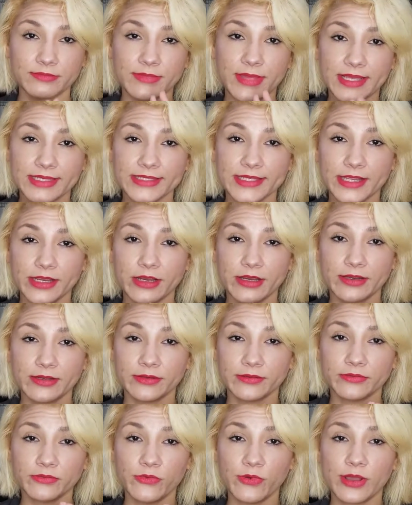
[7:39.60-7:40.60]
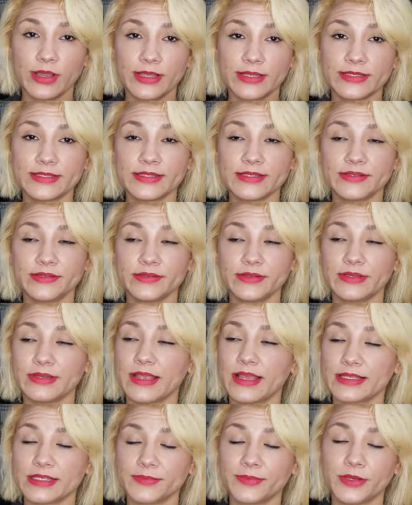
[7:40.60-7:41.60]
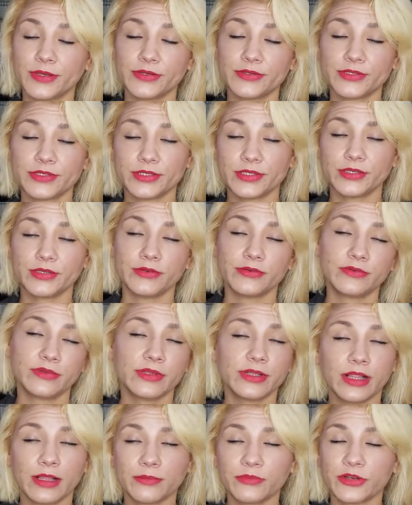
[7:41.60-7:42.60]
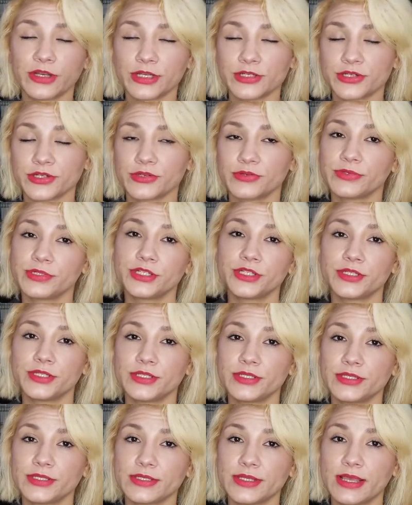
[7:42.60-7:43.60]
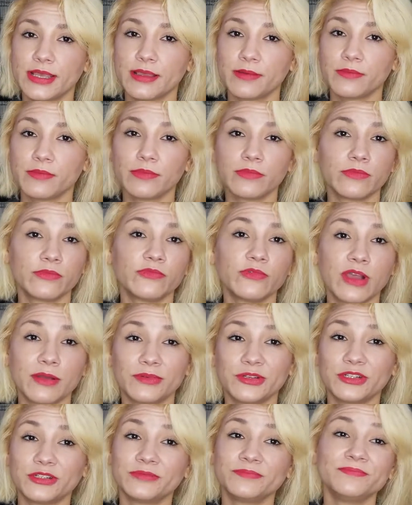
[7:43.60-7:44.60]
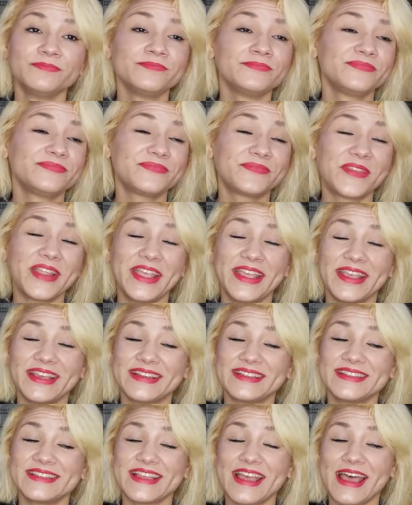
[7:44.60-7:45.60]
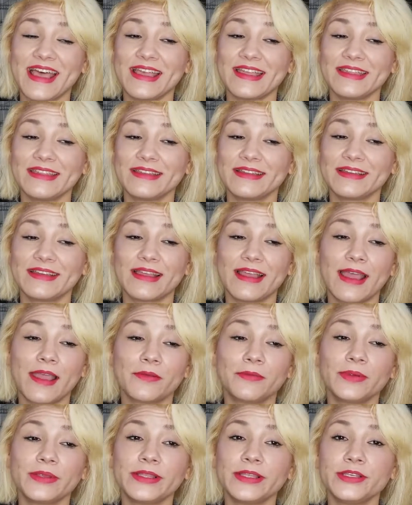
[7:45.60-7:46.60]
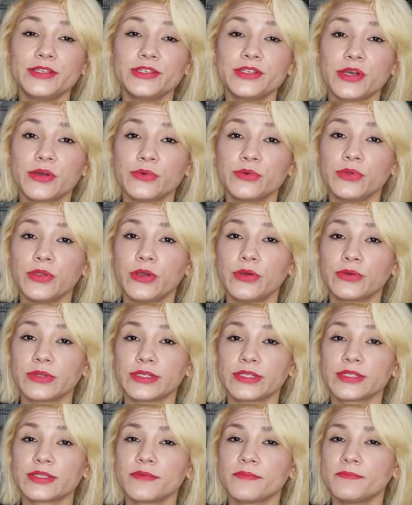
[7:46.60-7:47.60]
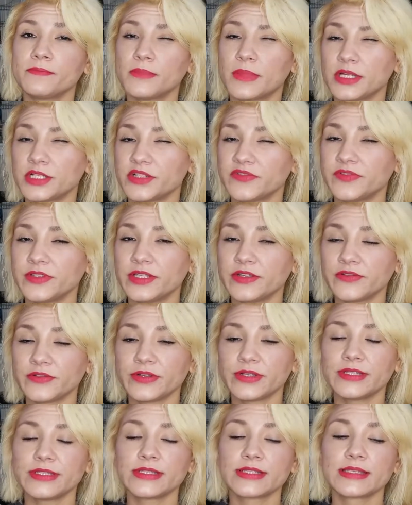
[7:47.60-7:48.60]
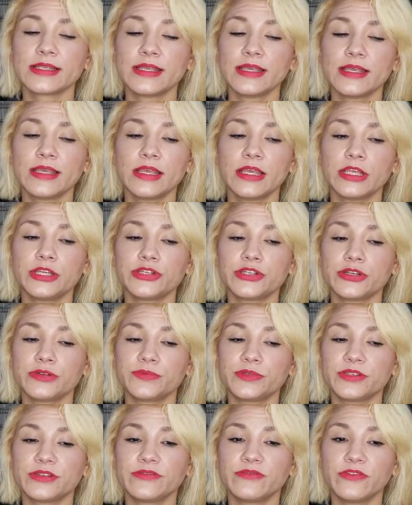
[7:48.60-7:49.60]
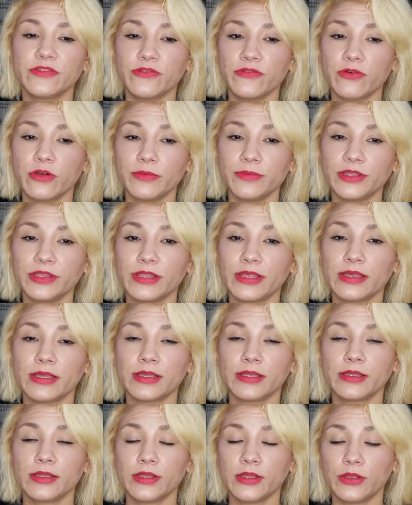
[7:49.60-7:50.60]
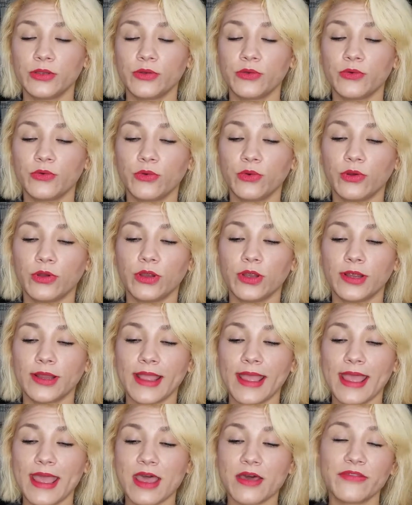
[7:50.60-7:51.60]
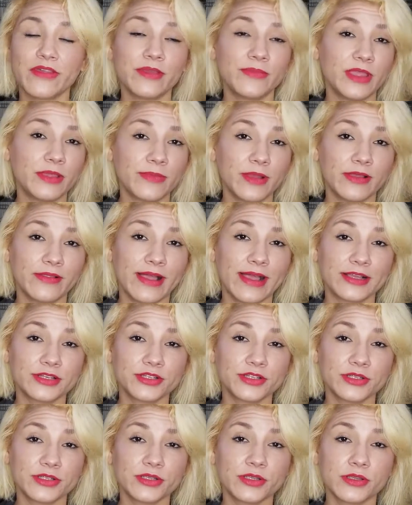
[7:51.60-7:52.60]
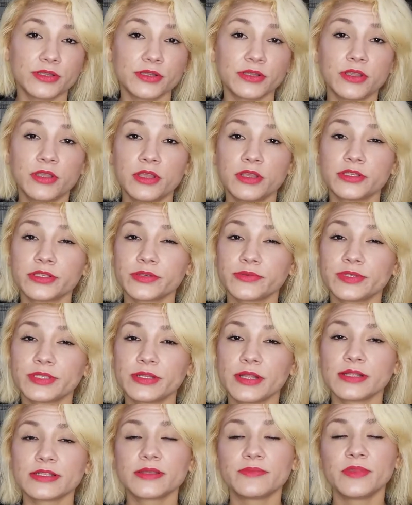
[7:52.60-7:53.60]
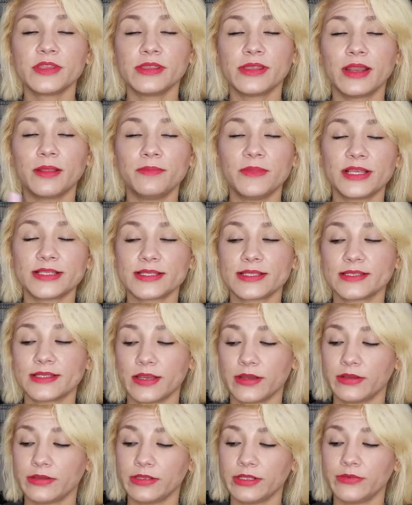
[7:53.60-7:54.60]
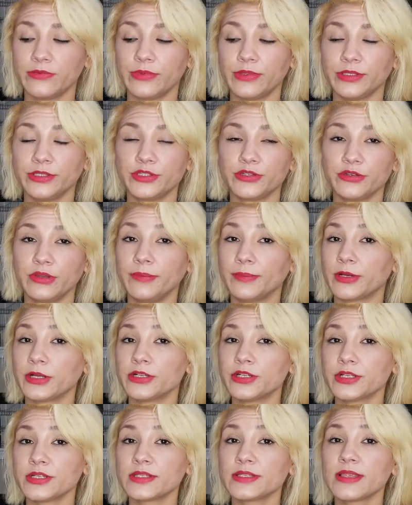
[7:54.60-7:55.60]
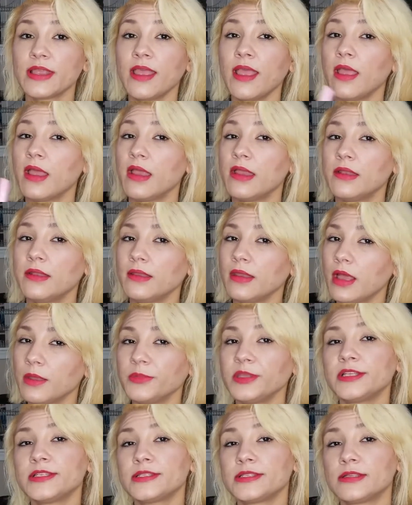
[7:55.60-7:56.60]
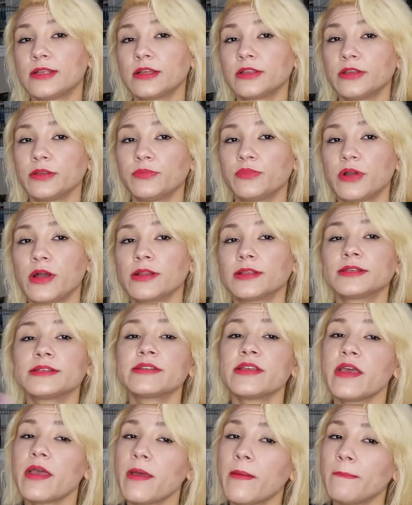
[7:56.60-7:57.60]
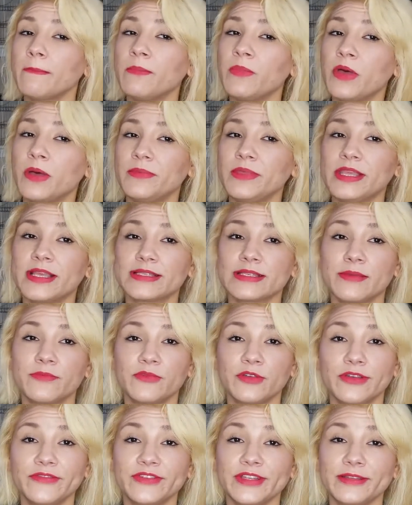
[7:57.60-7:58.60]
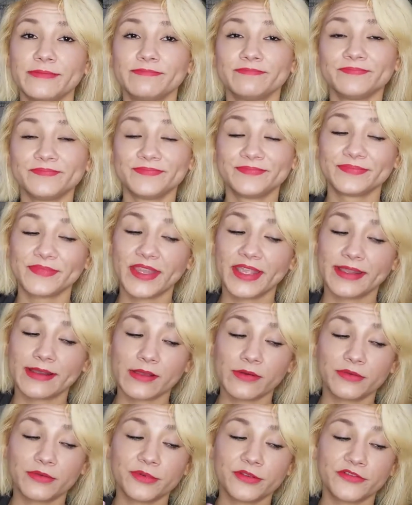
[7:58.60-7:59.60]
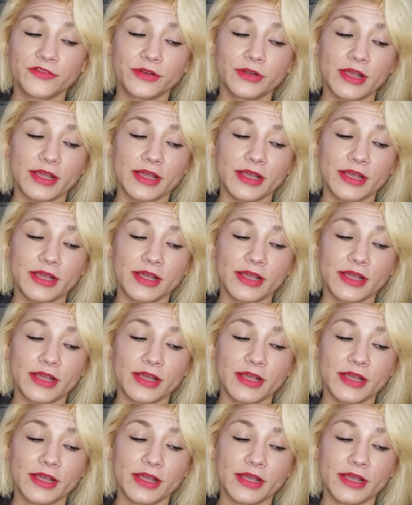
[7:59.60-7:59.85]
mascara wand as opposed to the Clump Crusher, which is rubber, and I really don't notice much of a difference in terms of the formula or how they make my lashes look. So it's not something that I'm necessarily willing to repurchase, not because it's not a good product, but because I'm thrifty. And I would prefer